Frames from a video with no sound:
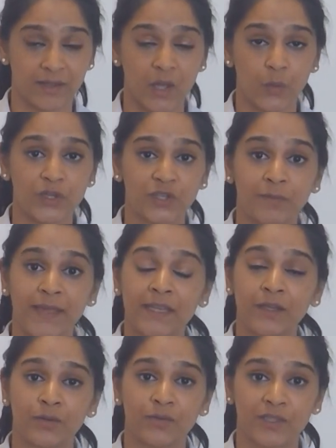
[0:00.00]
which may
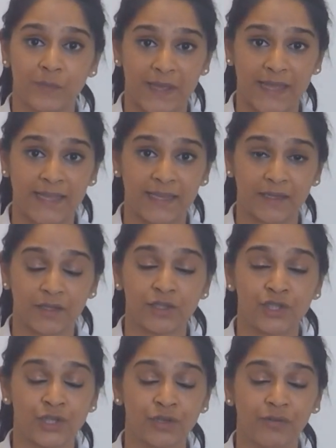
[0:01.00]
cause pain
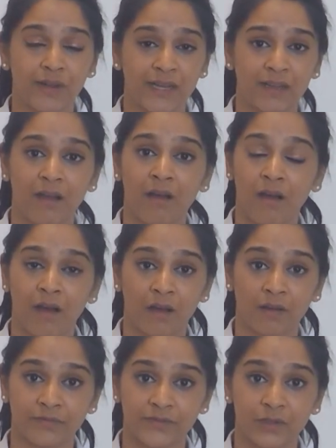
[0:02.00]
during
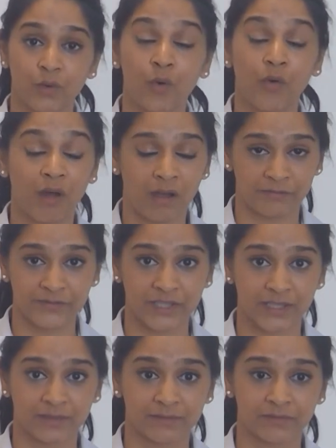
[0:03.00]
or after.